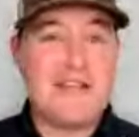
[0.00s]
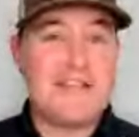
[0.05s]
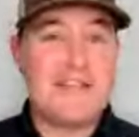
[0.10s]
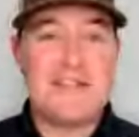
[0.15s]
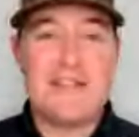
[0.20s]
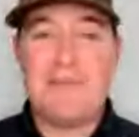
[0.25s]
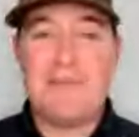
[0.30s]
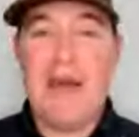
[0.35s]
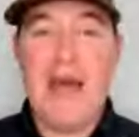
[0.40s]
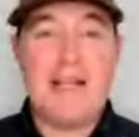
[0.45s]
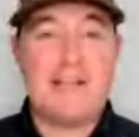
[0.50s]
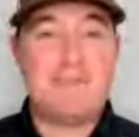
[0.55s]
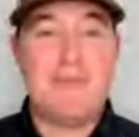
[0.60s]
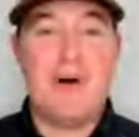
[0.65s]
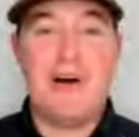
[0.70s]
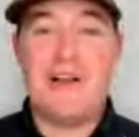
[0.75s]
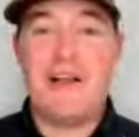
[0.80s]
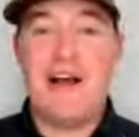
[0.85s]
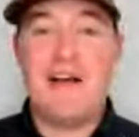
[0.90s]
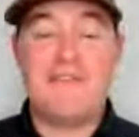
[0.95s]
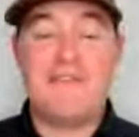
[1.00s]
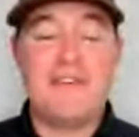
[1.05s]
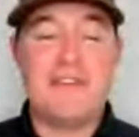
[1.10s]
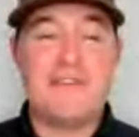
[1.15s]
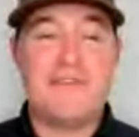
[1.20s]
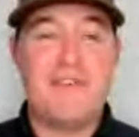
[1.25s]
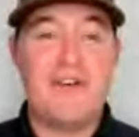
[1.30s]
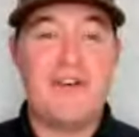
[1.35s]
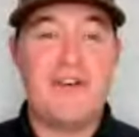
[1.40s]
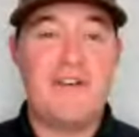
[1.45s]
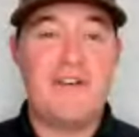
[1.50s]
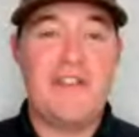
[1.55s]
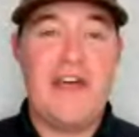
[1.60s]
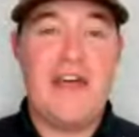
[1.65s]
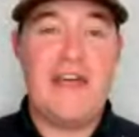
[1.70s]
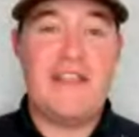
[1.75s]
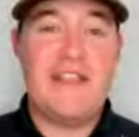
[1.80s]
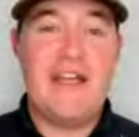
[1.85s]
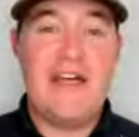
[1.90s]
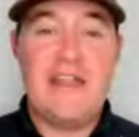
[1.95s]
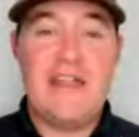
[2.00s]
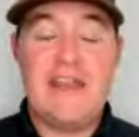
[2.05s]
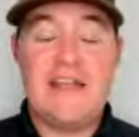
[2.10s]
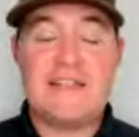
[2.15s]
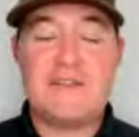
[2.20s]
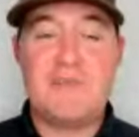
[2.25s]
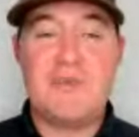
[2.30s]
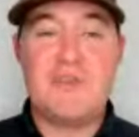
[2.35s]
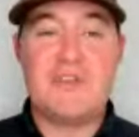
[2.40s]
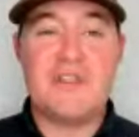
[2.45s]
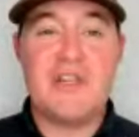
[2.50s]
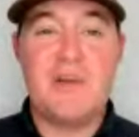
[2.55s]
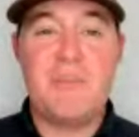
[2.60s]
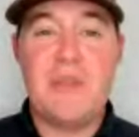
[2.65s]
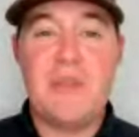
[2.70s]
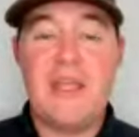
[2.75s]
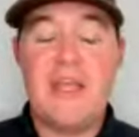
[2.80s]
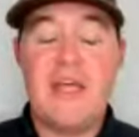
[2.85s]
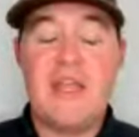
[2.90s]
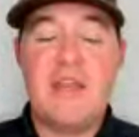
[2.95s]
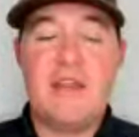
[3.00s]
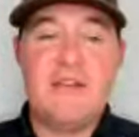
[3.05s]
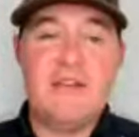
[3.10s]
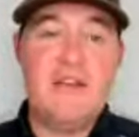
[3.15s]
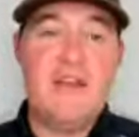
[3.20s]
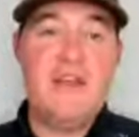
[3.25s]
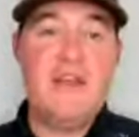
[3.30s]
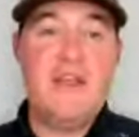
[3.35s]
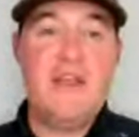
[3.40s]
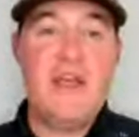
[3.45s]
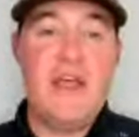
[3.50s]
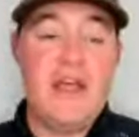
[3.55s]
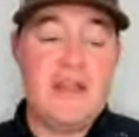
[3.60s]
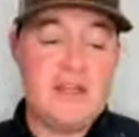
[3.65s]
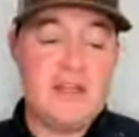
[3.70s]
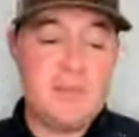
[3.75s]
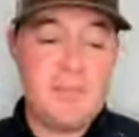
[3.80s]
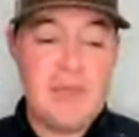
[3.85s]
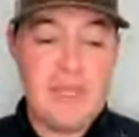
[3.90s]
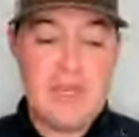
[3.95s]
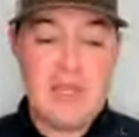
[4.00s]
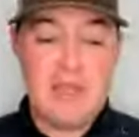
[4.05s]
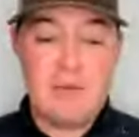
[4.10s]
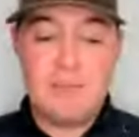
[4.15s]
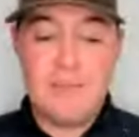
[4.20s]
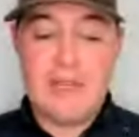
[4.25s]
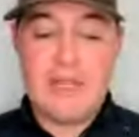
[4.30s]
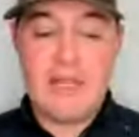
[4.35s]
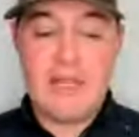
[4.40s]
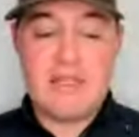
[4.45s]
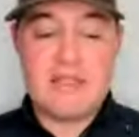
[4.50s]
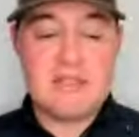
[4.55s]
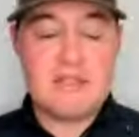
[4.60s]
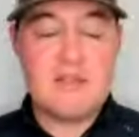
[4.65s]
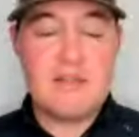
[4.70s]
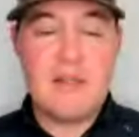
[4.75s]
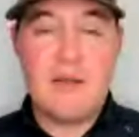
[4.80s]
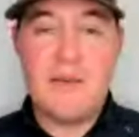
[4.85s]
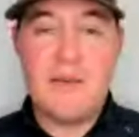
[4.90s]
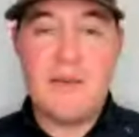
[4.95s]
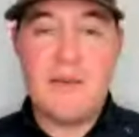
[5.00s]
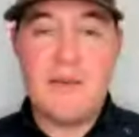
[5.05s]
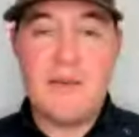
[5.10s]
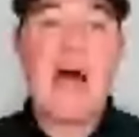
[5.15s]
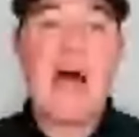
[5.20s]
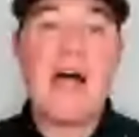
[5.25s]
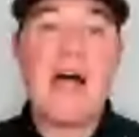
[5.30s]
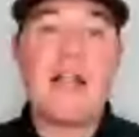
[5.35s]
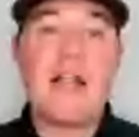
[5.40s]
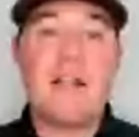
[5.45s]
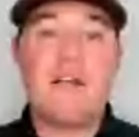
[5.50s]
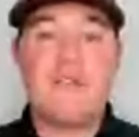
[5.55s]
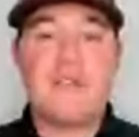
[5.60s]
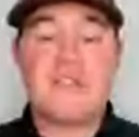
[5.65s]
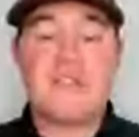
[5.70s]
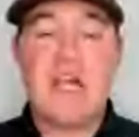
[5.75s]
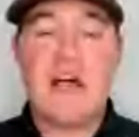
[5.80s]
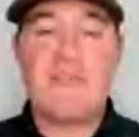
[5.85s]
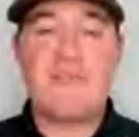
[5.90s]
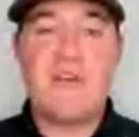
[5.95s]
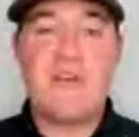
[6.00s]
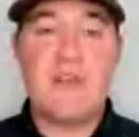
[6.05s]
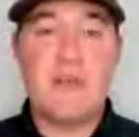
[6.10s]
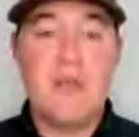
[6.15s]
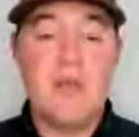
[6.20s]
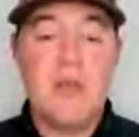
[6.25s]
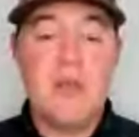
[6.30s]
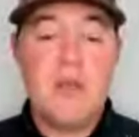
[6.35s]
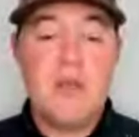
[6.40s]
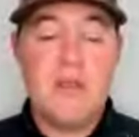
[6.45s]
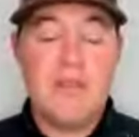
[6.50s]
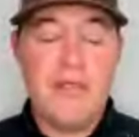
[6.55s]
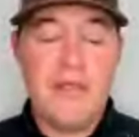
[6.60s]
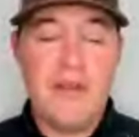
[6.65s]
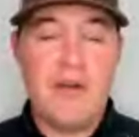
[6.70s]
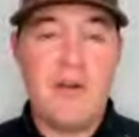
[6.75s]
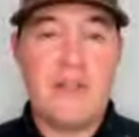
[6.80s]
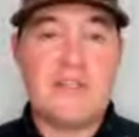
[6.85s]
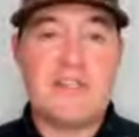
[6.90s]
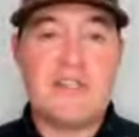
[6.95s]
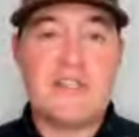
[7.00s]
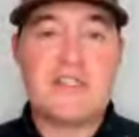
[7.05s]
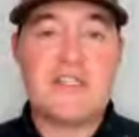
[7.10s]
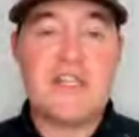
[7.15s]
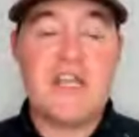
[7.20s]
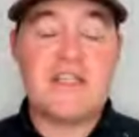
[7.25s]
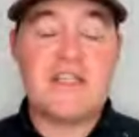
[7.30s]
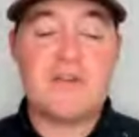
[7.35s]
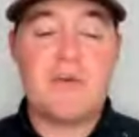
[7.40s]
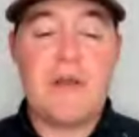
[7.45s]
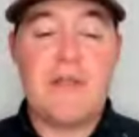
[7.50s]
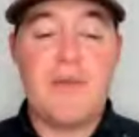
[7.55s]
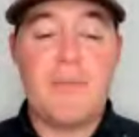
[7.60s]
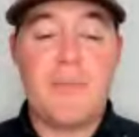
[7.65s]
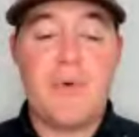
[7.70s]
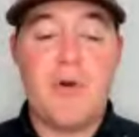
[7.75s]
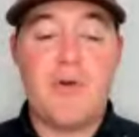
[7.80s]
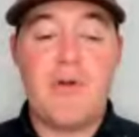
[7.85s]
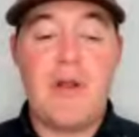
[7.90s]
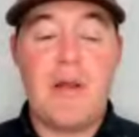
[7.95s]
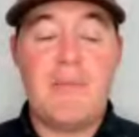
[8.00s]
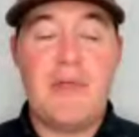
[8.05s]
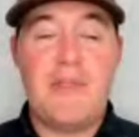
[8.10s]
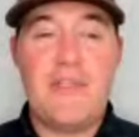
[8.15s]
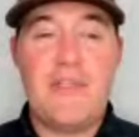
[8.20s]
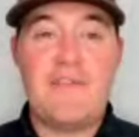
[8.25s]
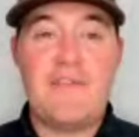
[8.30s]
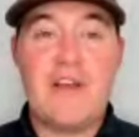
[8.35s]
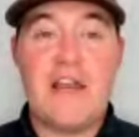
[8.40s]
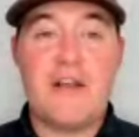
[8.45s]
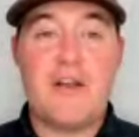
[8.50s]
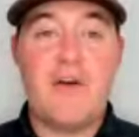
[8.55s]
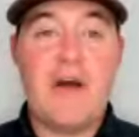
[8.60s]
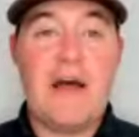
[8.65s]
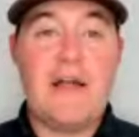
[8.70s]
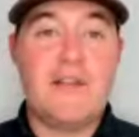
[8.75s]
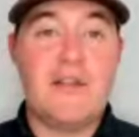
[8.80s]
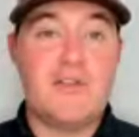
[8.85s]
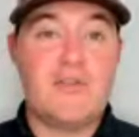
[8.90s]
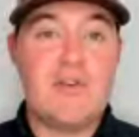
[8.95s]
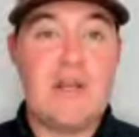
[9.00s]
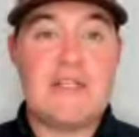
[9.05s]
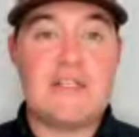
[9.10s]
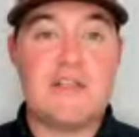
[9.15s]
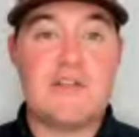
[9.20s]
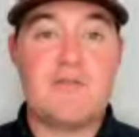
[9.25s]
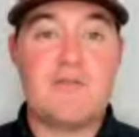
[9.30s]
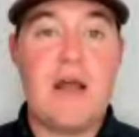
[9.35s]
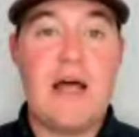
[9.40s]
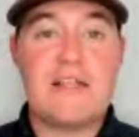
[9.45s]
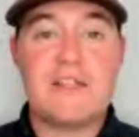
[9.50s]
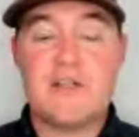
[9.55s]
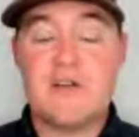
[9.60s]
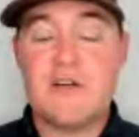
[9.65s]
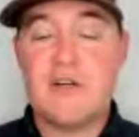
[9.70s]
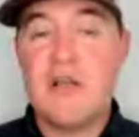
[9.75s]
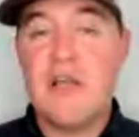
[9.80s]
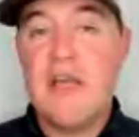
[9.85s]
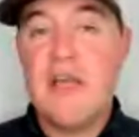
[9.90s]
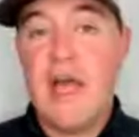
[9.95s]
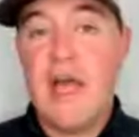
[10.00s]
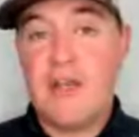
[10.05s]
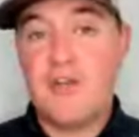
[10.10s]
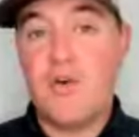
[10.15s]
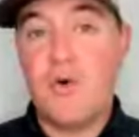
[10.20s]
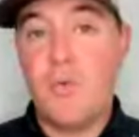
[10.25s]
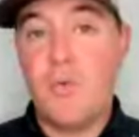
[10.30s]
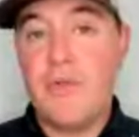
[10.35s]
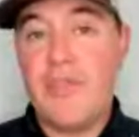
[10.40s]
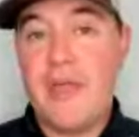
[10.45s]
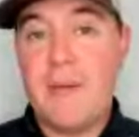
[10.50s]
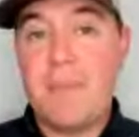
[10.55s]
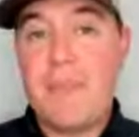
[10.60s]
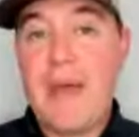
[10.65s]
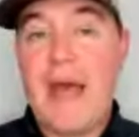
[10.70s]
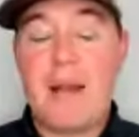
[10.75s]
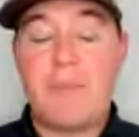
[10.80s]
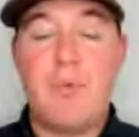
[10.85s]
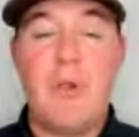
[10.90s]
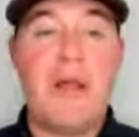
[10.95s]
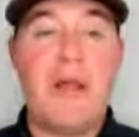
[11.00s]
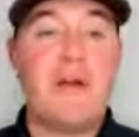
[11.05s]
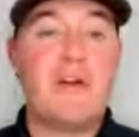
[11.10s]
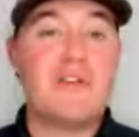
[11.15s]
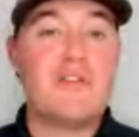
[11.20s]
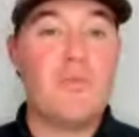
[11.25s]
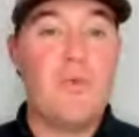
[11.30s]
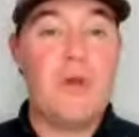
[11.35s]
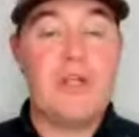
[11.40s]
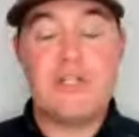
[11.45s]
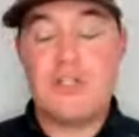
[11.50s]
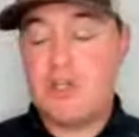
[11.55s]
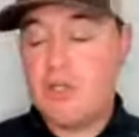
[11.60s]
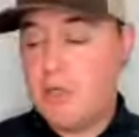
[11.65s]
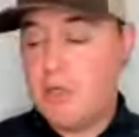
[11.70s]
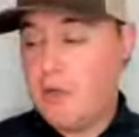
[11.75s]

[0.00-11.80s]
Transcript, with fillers: basketball conference for that uh, that SMU is going to be in and and compete in because I mean this is high level stuff and there is a sense around the program that they've got to go out and address this roster and do it with impact players, which